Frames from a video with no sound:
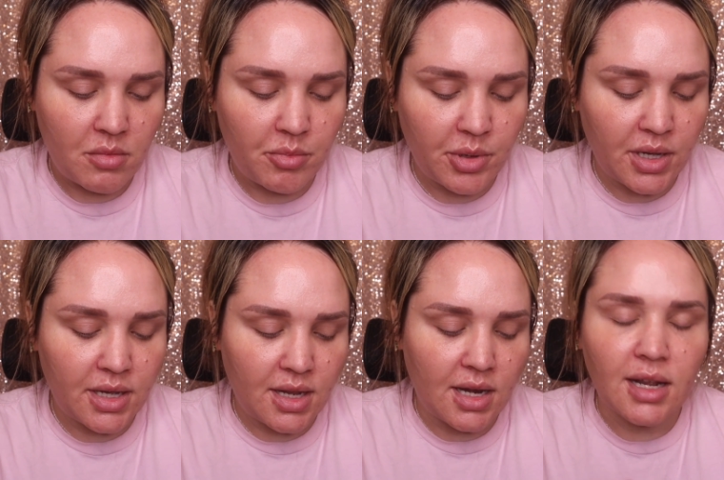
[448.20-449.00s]

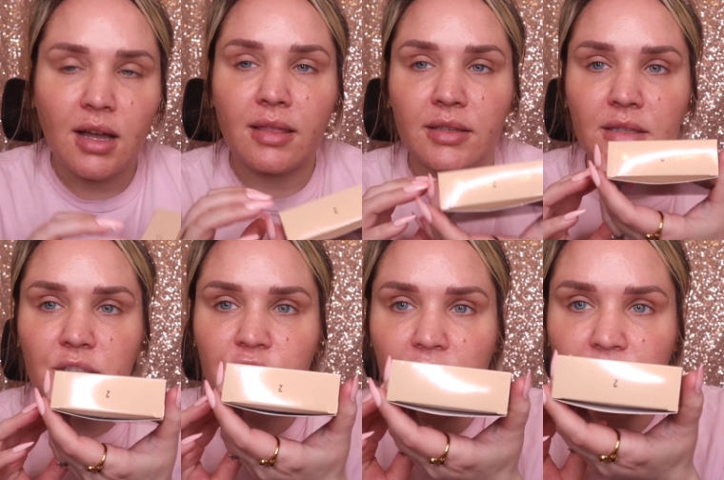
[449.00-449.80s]
but, and I got this in the
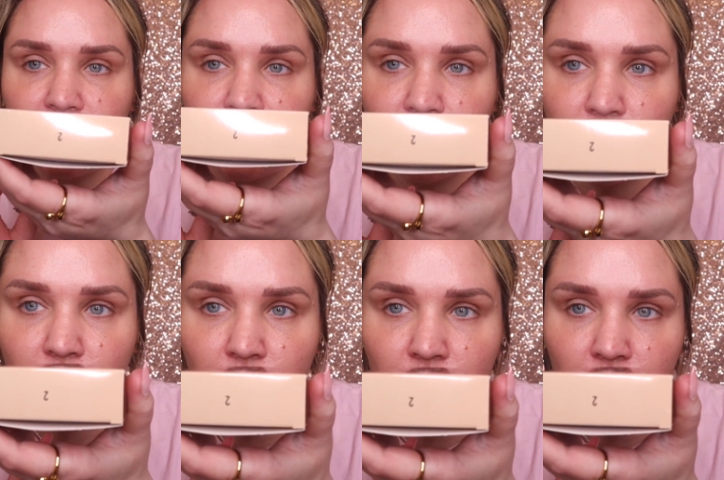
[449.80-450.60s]
shade
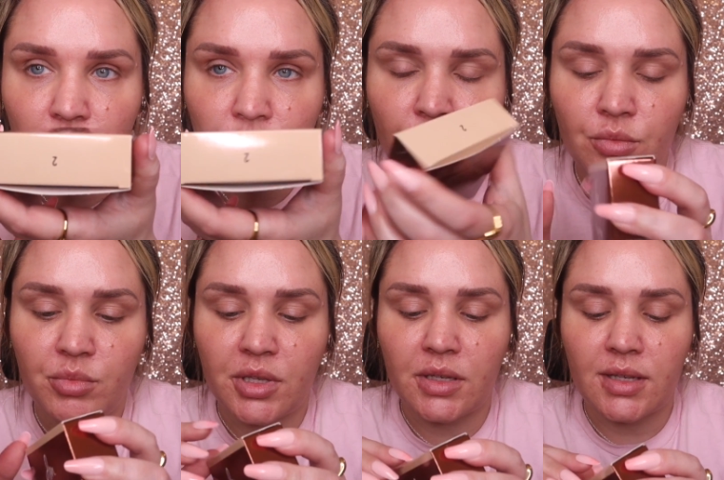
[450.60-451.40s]
2
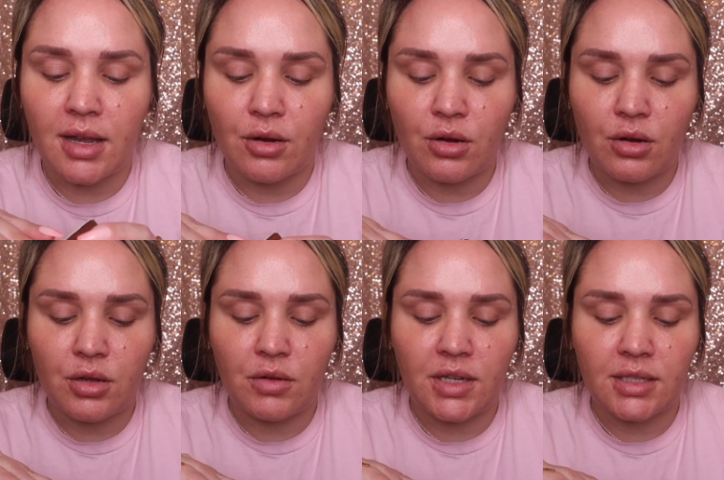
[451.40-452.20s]
because I heard
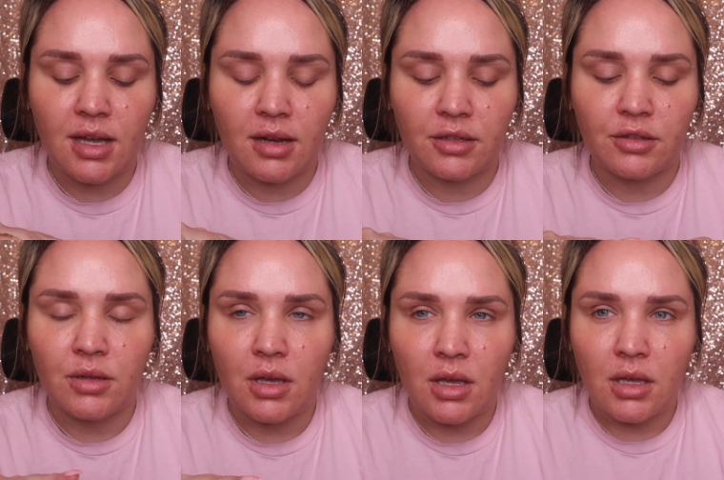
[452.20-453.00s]
you need to kind of
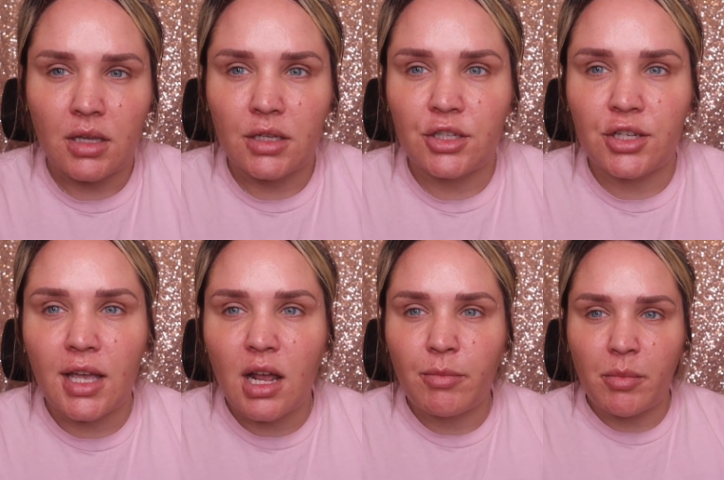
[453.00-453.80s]

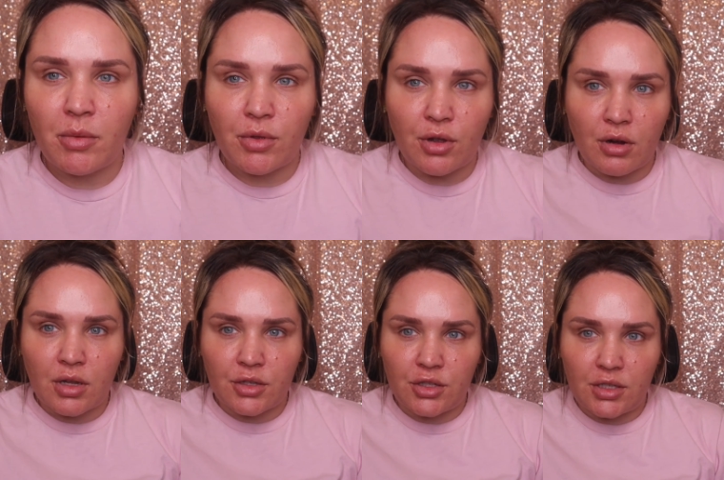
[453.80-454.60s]
shade up a bit with her
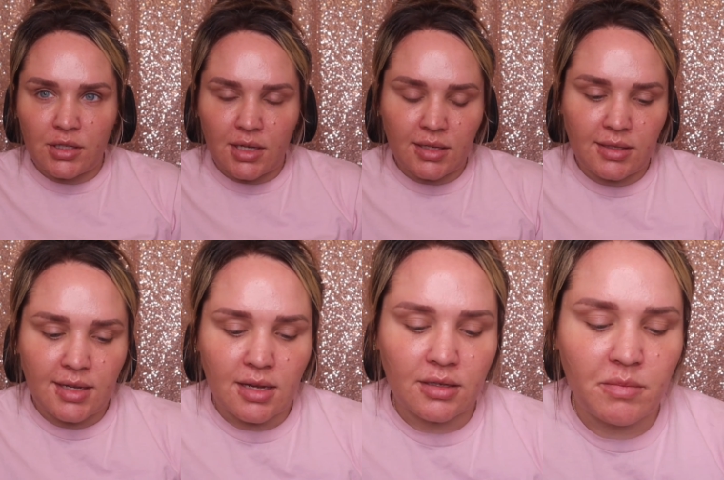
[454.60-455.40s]
because she does
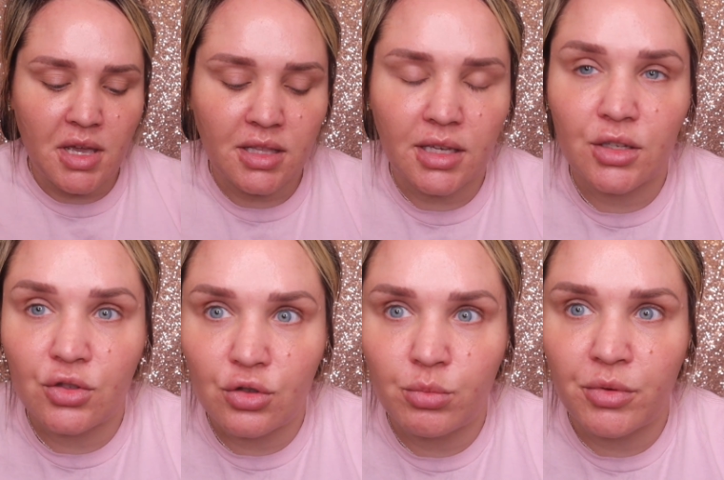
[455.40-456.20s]
tend to make like
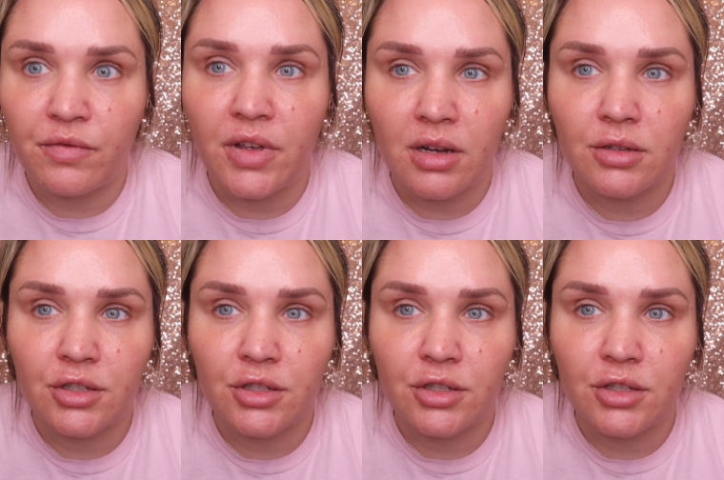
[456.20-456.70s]
super fair